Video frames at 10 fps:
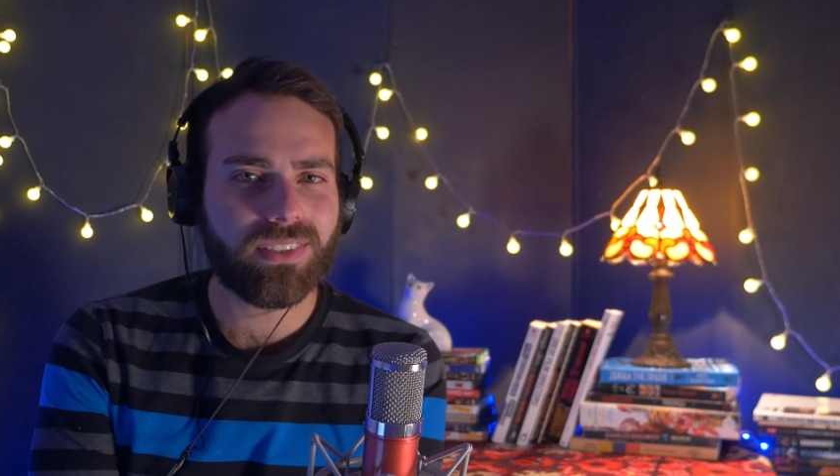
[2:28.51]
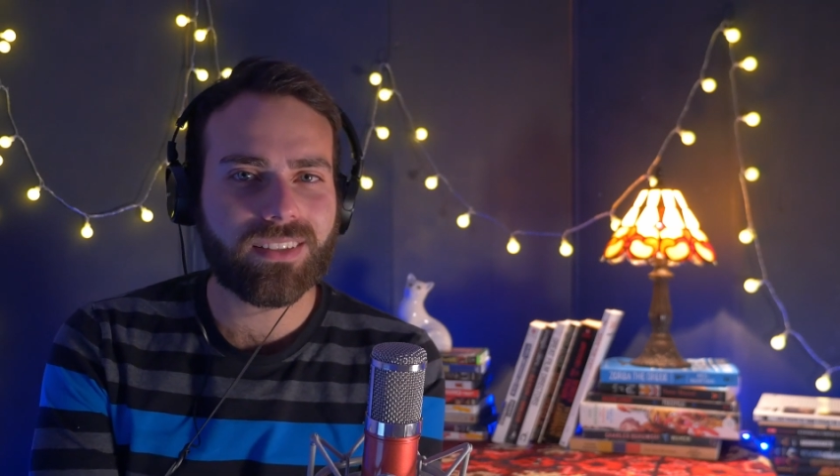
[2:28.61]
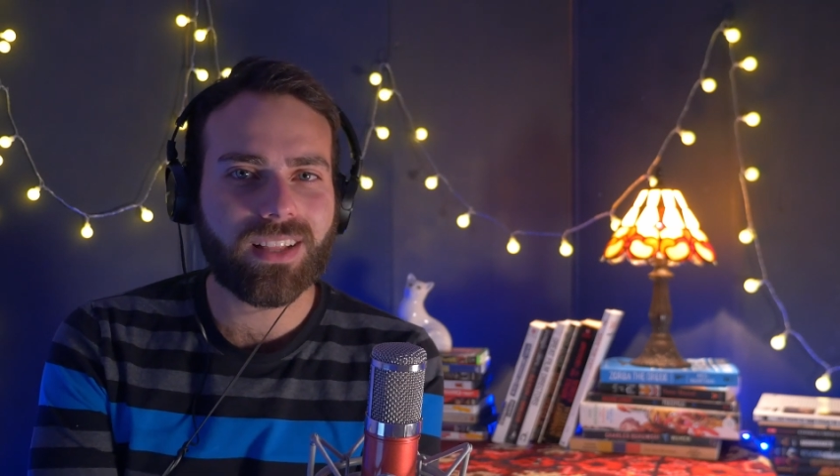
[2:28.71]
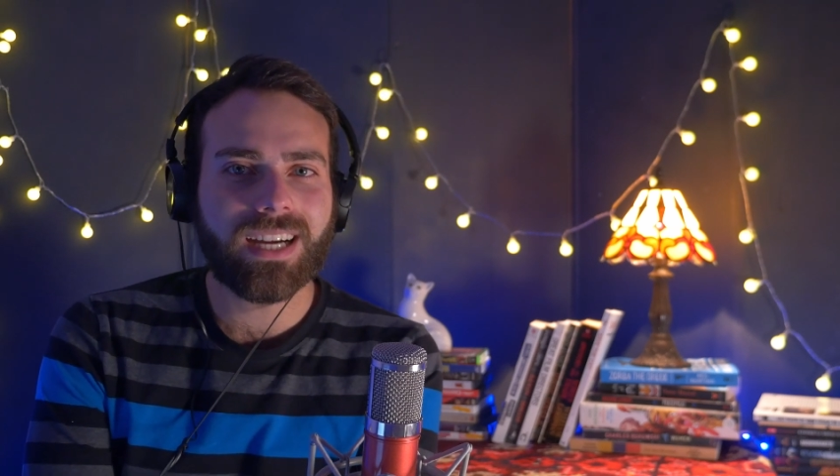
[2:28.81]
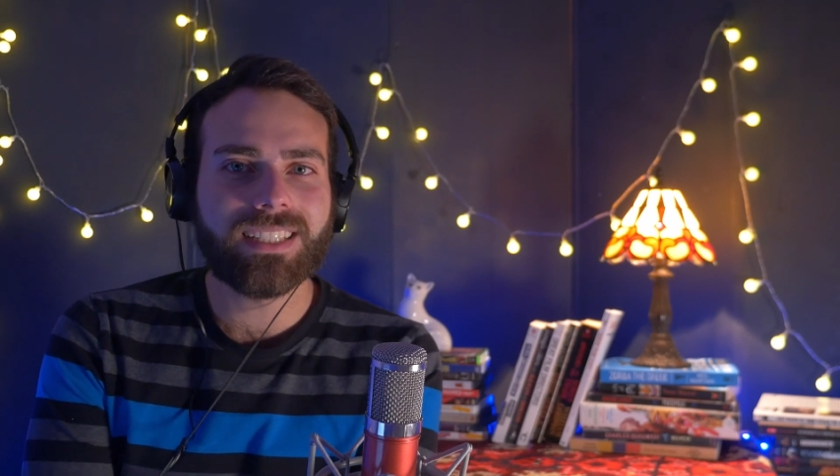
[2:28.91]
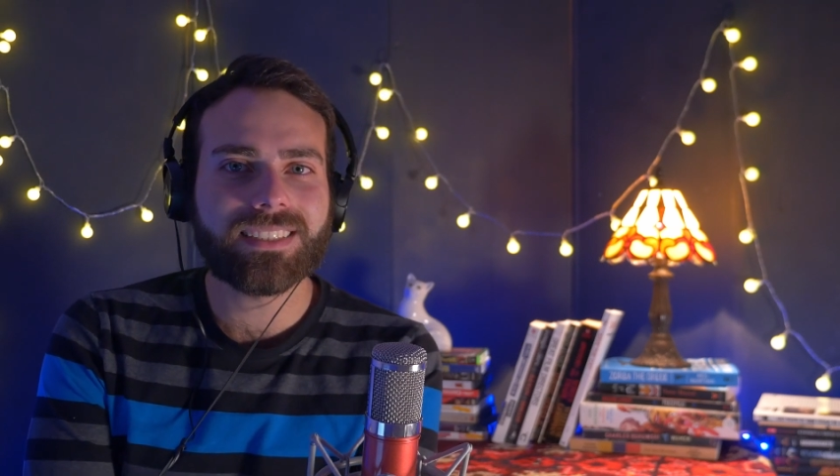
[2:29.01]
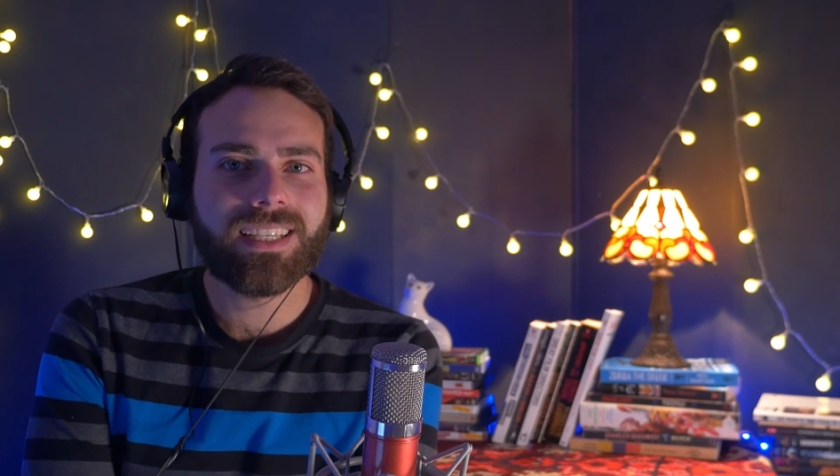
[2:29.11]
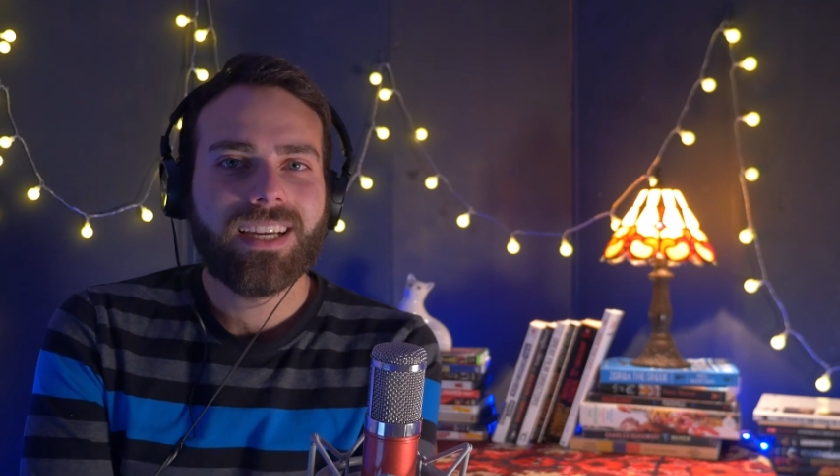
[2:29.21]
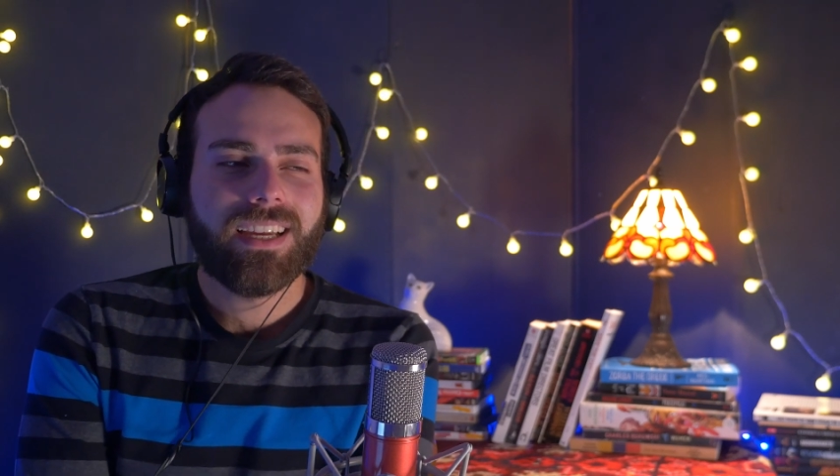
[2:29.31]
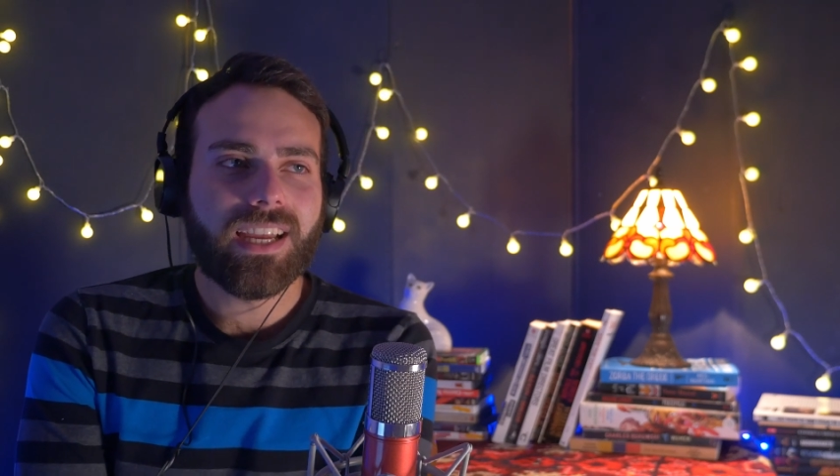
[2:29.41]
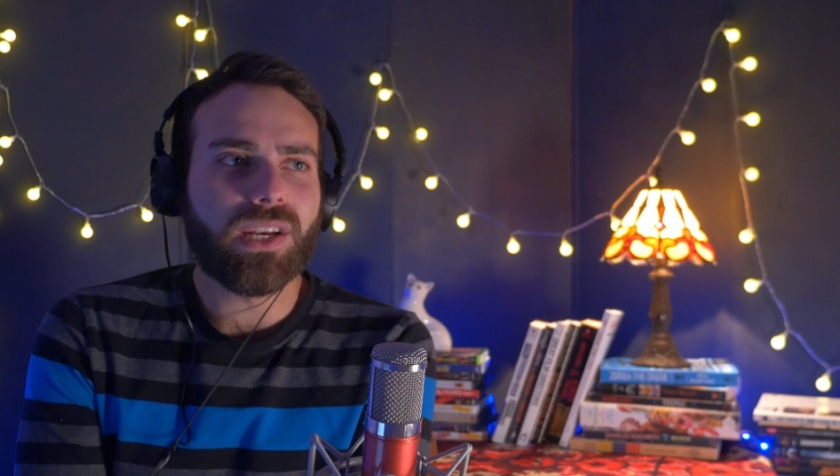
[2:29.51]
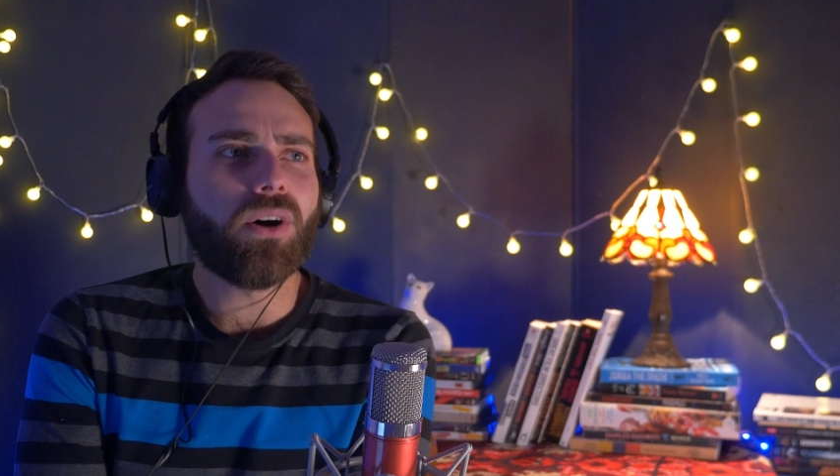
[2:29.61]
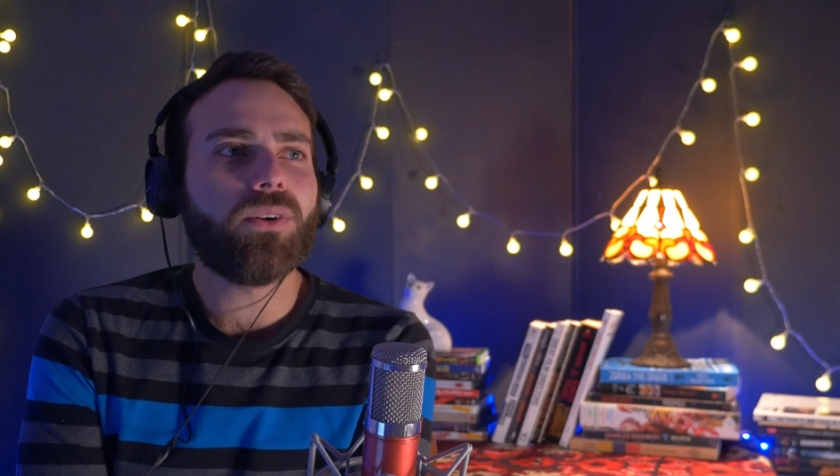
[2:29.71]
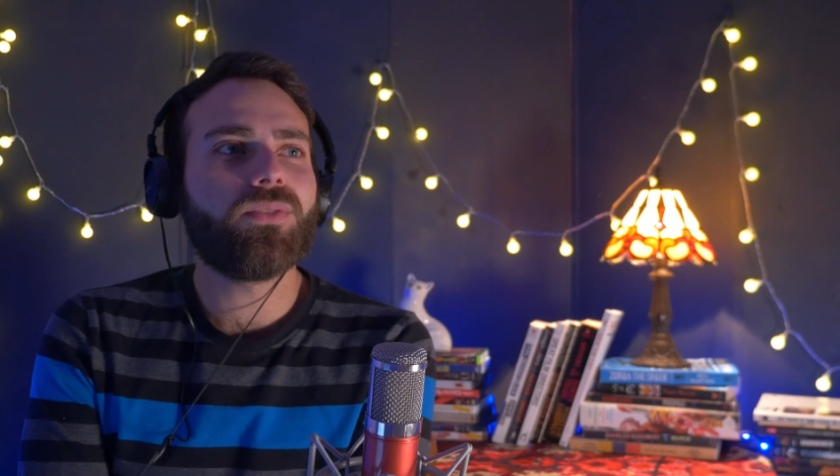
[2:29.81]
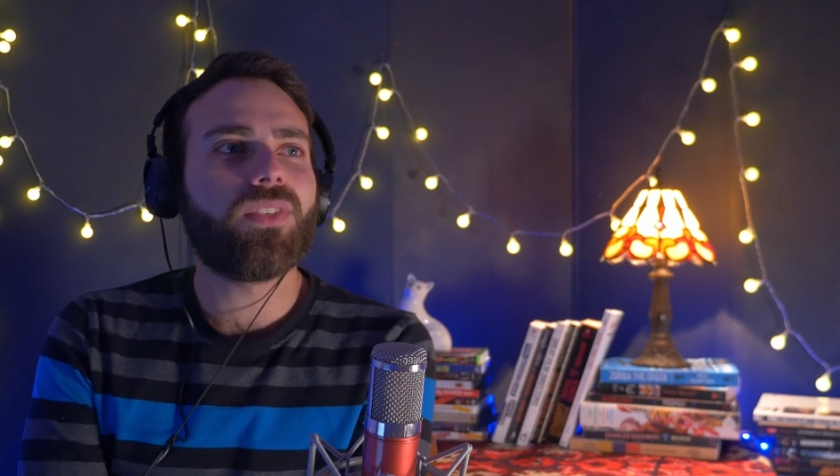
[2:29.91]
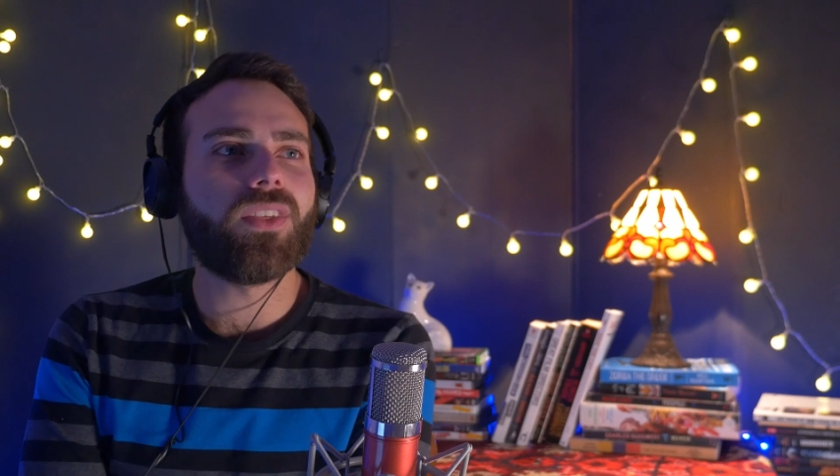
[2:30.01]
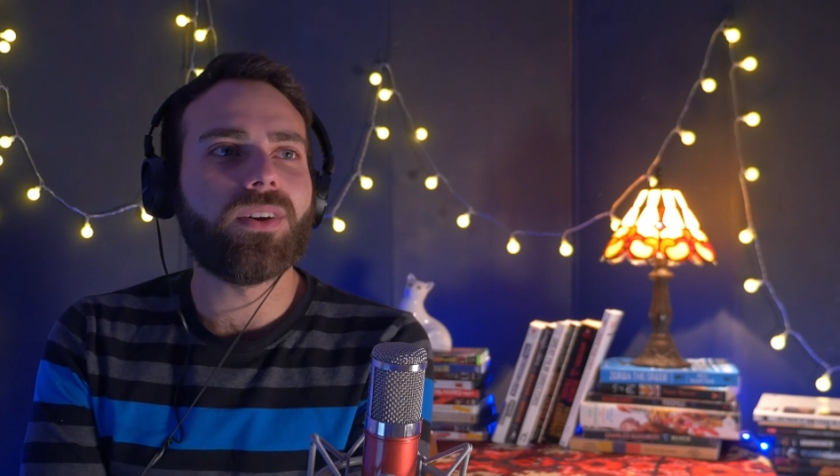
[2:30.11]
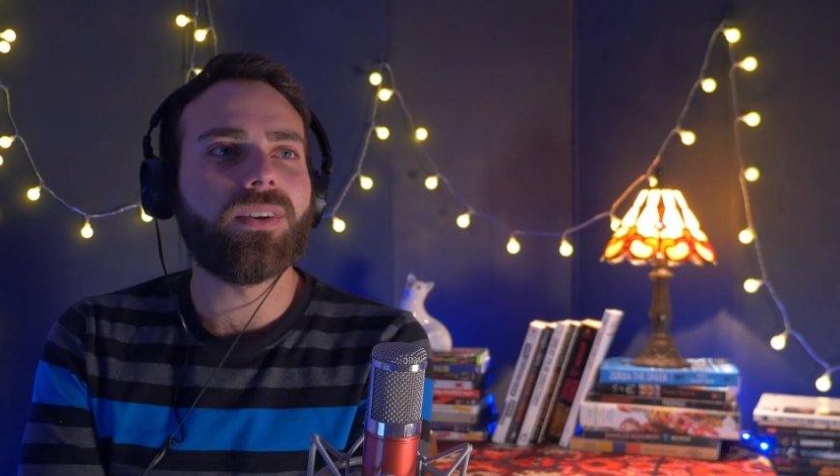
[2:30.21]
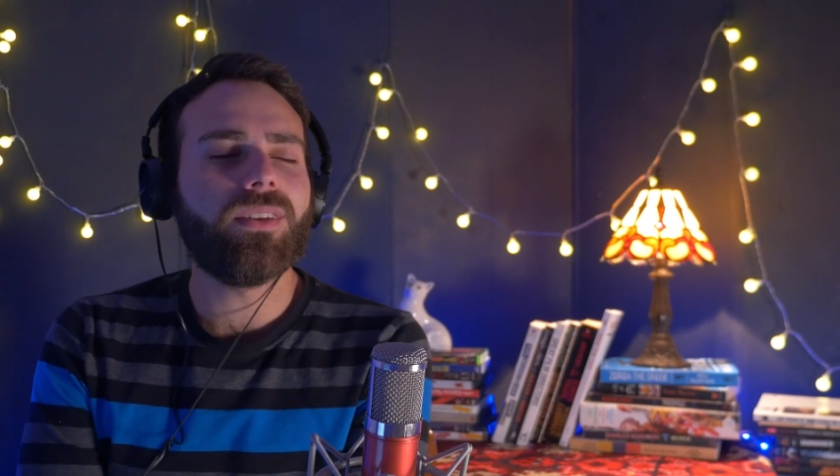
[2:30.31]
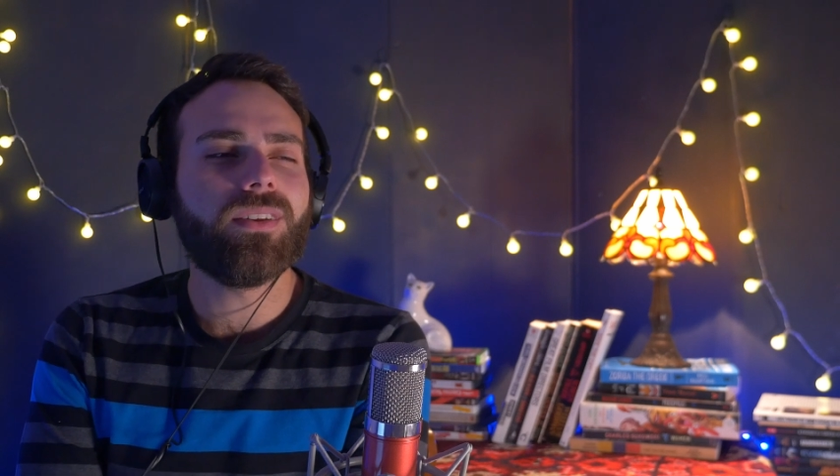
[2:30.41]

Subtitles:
class, and all the